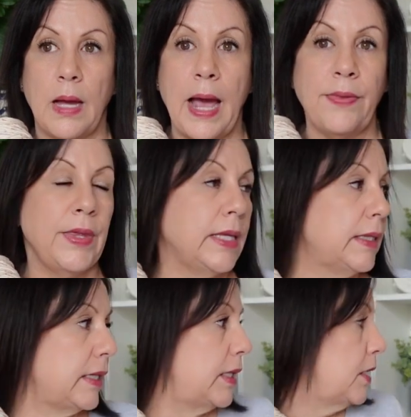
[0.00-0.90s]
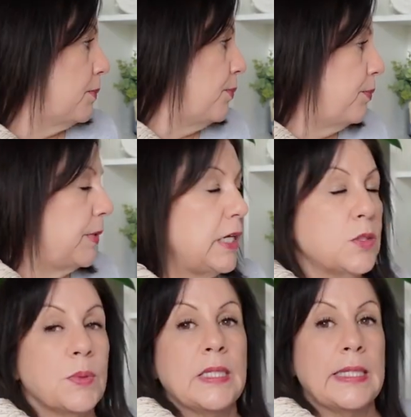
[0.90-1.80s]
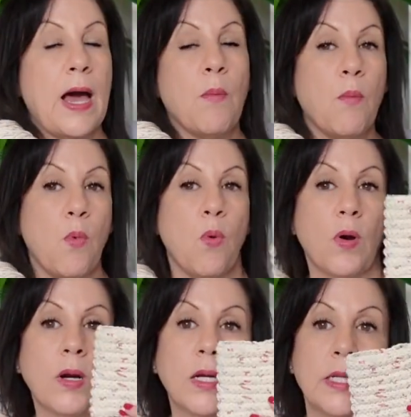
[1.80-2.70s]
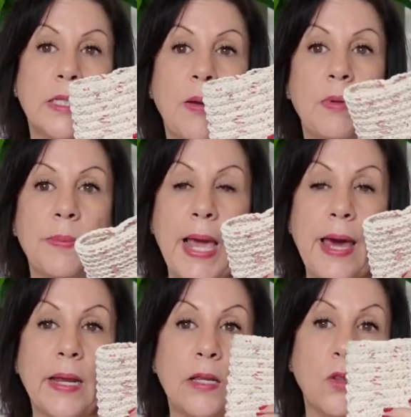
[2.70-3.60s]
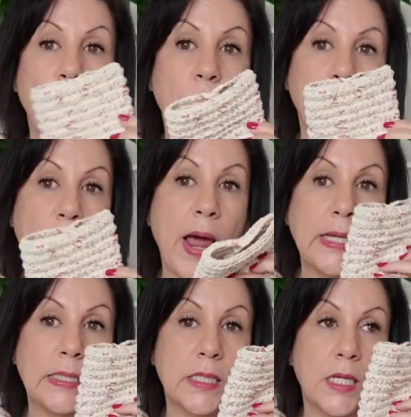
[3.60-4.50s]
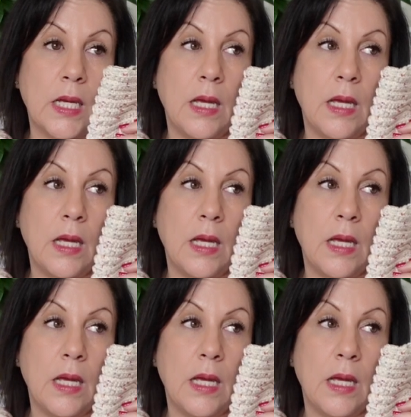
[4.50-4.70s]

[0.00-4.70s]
I think that these would sell more because they would be at a lower price